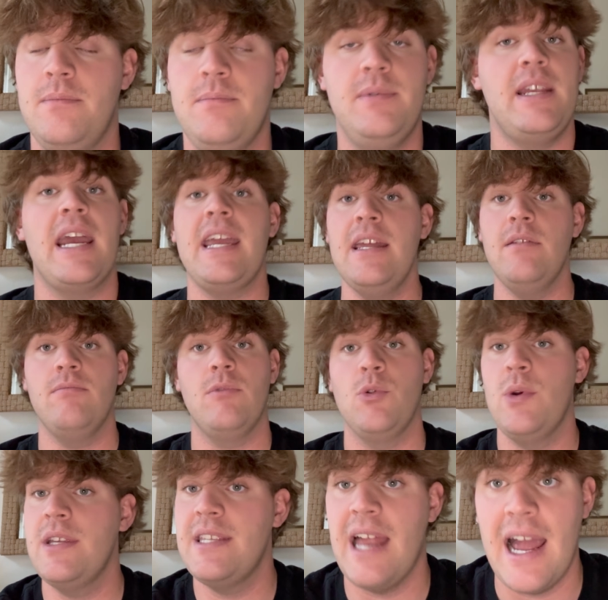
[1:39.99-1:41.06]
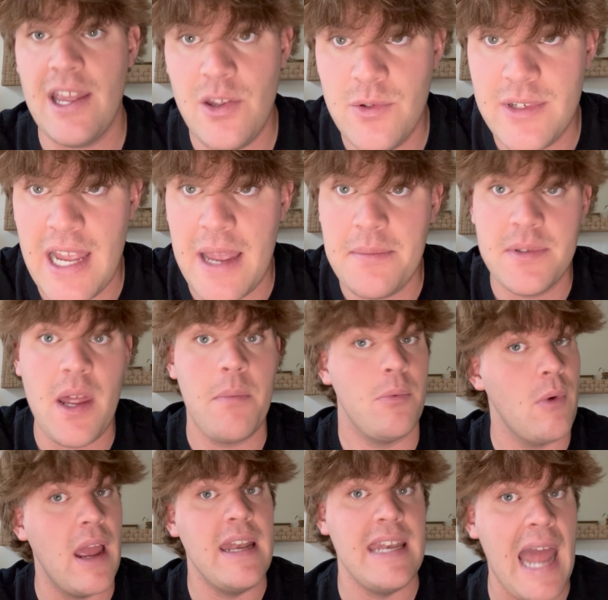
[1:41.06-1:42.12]
Second, the reason I use GameStop
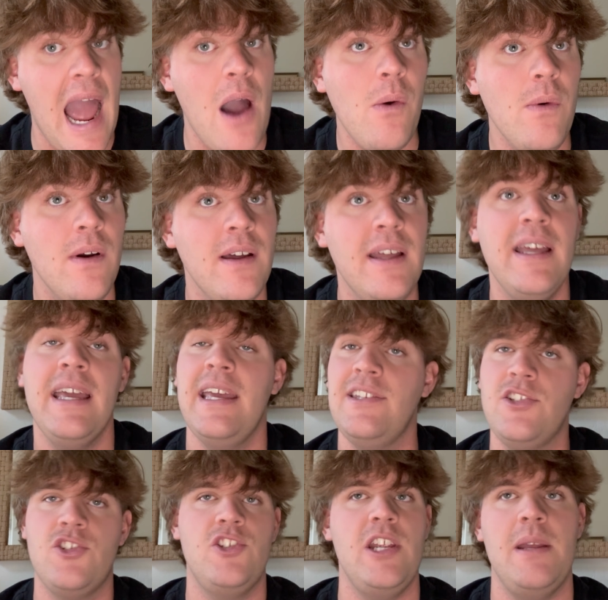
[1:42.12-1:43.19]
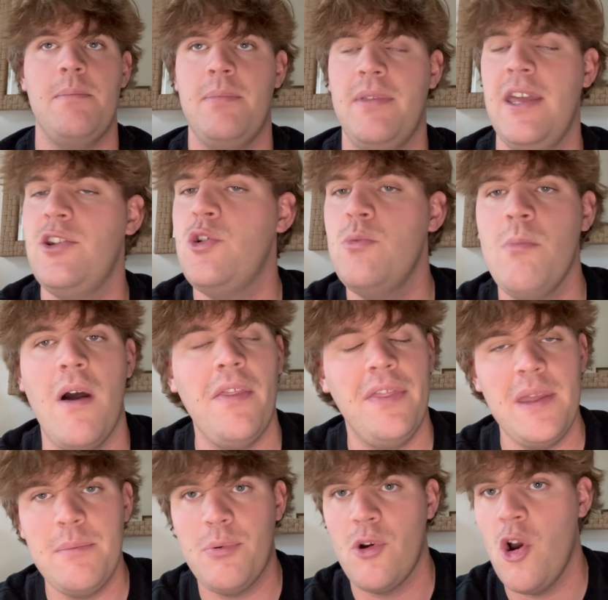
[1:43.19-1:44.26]
right now, it's cheap. They do
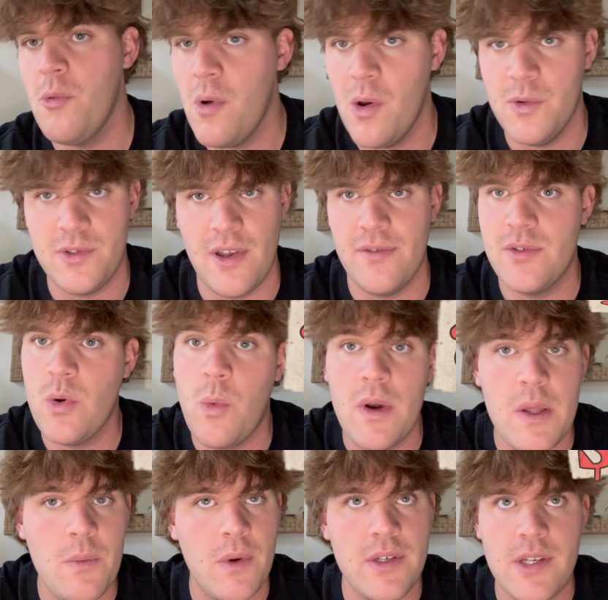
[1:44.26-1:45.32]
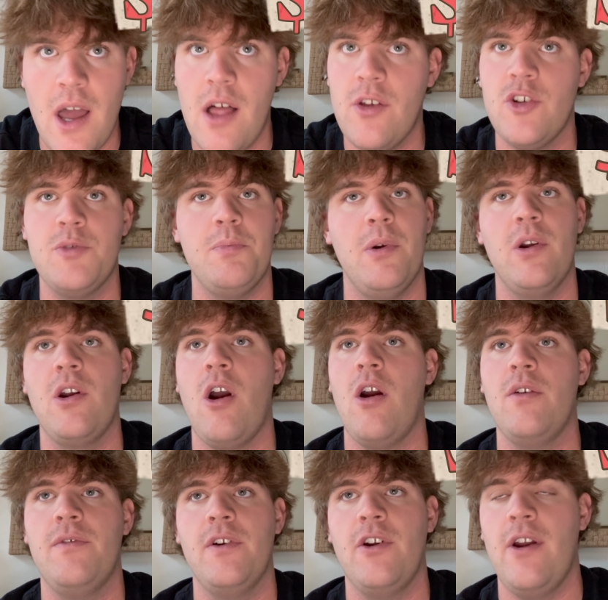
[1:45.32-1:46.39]
monthly promos of $21 per
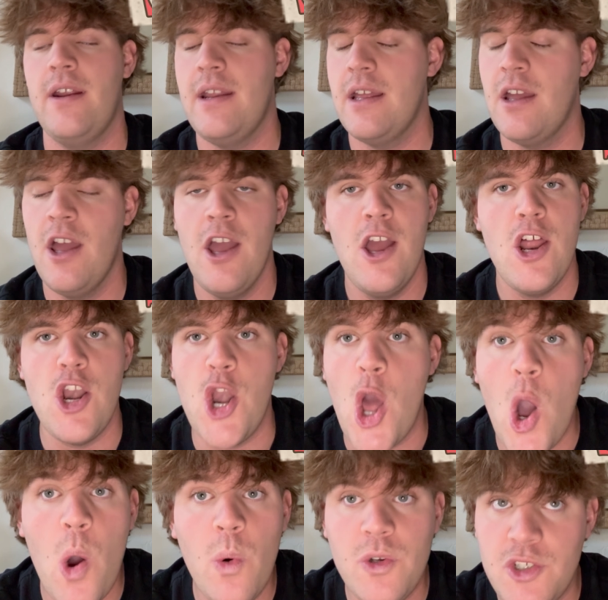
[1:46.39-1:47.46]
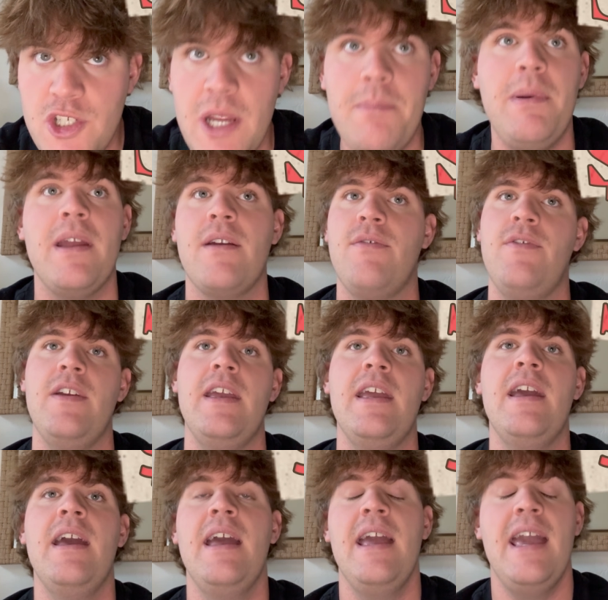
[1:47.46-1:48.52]
card for grading, no shipping
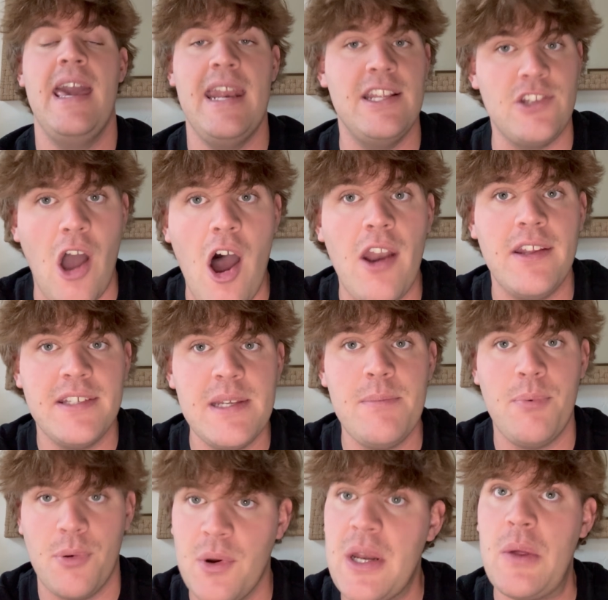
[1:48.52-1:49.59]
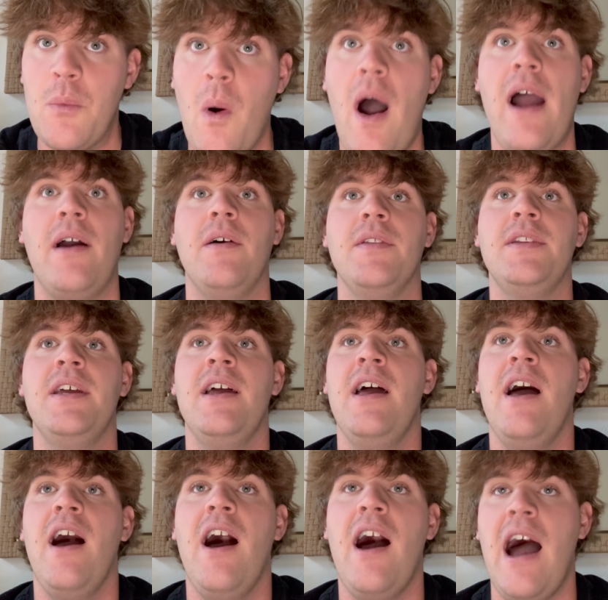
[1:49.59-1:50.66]
fee, and it's honestly pretty wild.
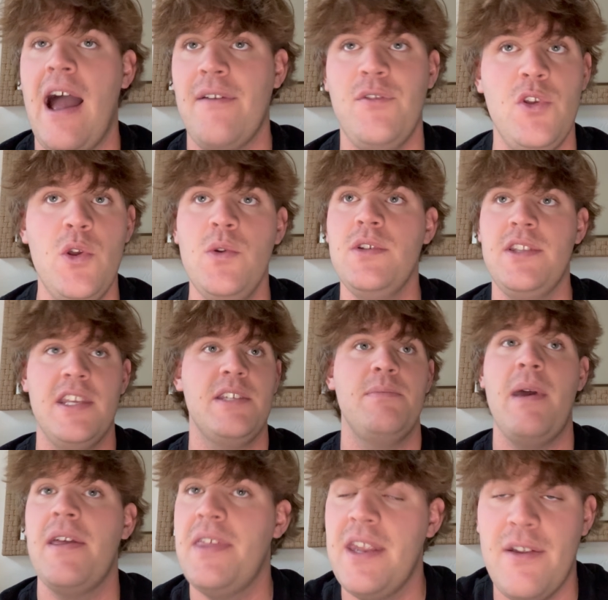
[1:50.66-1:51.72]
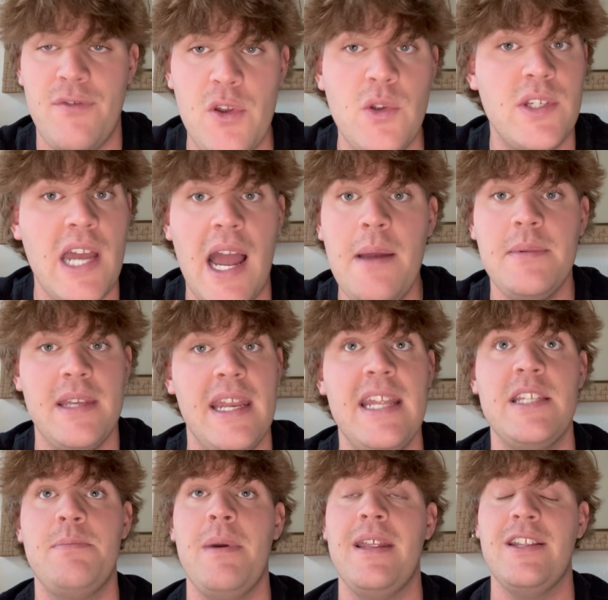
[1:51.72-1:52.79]
I've used this method a few times and
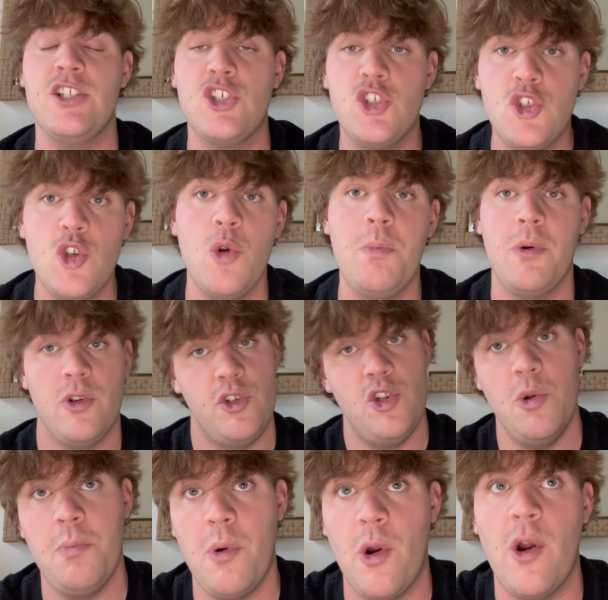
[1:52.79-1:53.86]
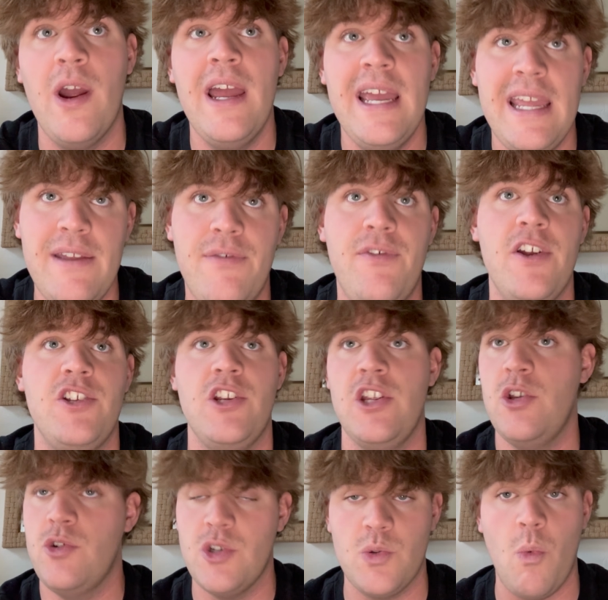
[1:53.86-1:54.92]
it's been super, super efficient.
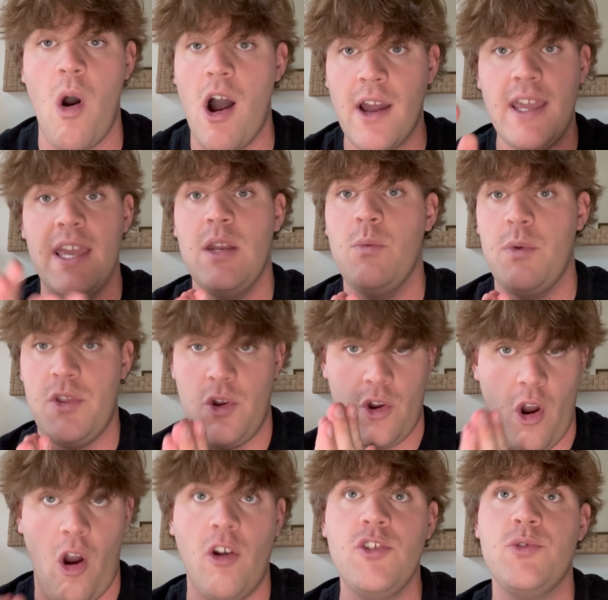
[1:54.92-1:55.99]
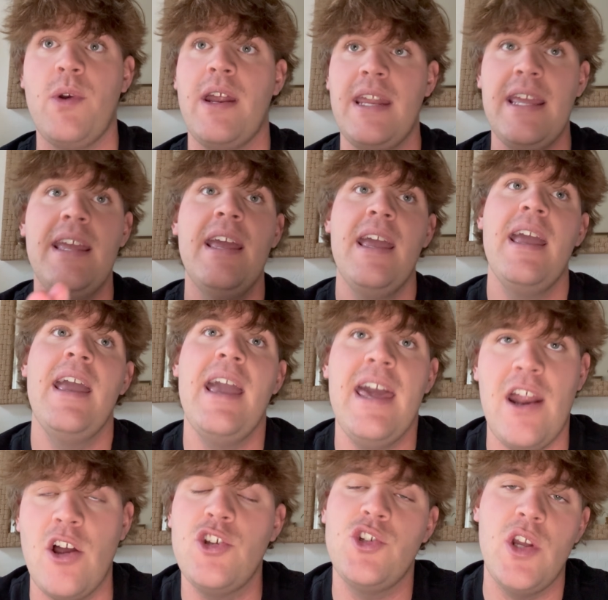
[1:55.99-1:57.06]
You just walk in with your cards ready
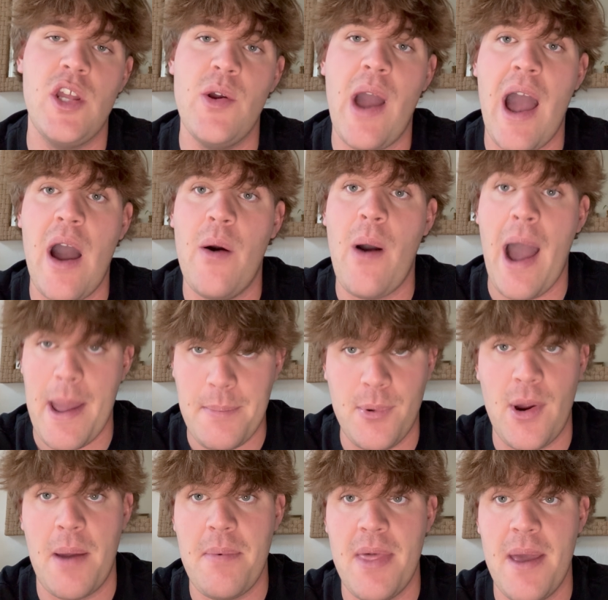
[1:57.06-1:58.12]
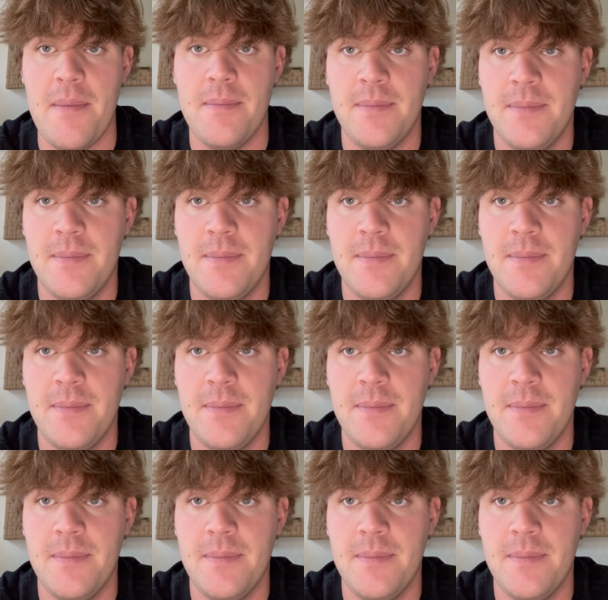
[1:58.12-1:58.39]
and I'll show you how I prep them.